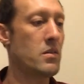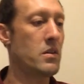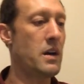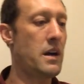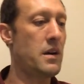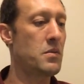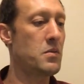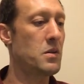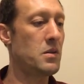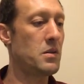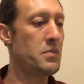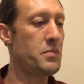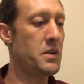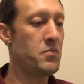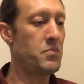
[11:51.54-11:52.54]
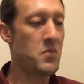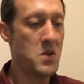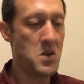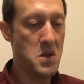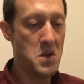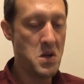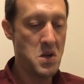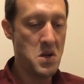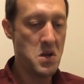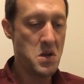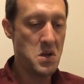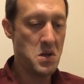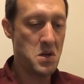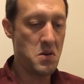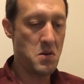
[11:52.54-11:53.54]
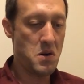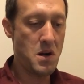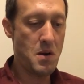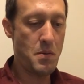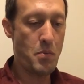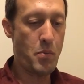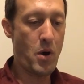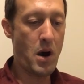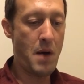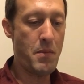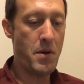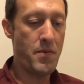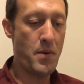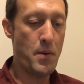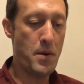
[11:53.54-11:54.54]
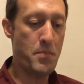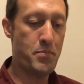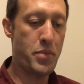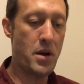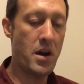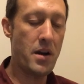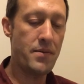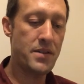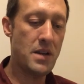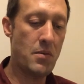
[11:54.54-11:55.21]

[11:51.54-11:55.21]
Okay, well, let me do a couple primer puffs.